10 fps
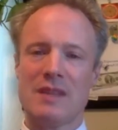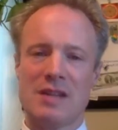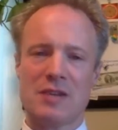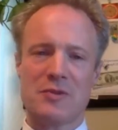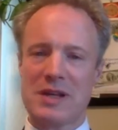
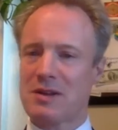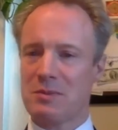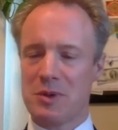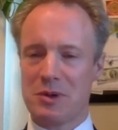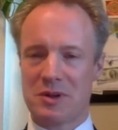Just read the
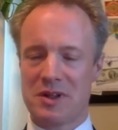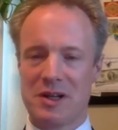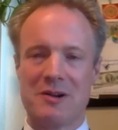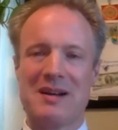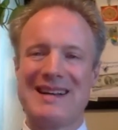book, you
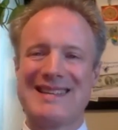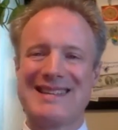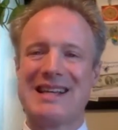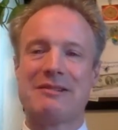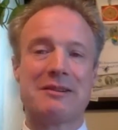know,
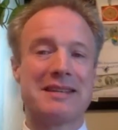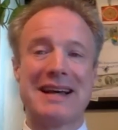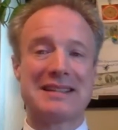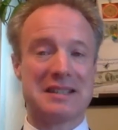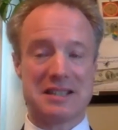Zero
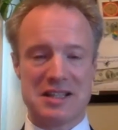Taxes.